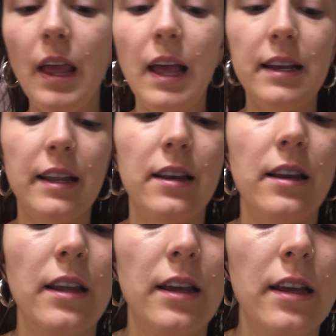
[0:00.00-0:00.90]
And
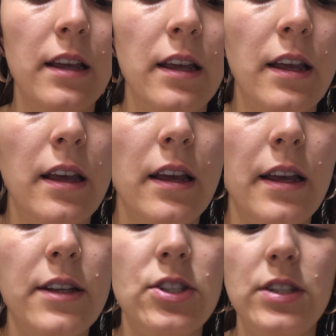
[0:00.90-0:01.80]
then
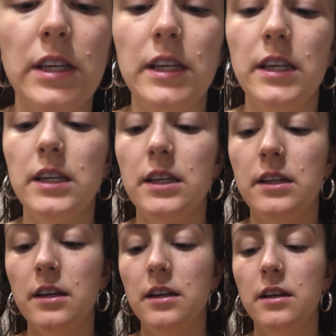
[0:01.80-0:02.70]

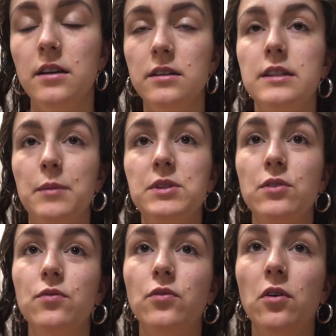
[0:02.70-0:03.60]
she slept
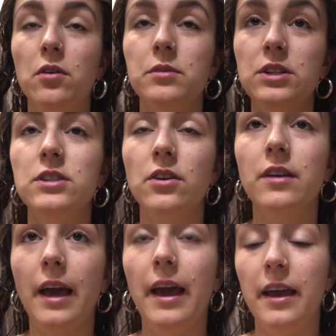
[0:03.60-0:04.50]
till 4, which is
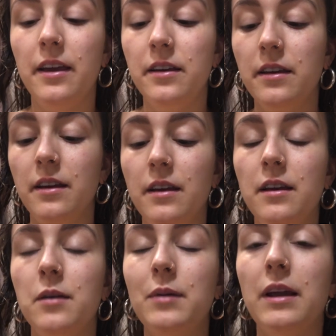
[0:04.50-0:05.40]
okay,
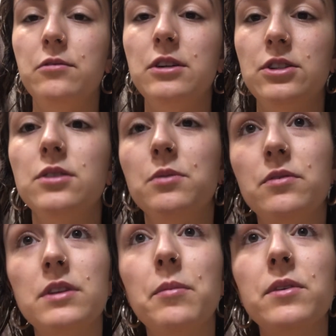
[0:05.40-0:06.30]
but I wish she would
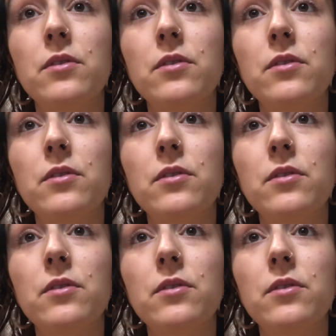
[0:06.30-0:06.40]
have slept till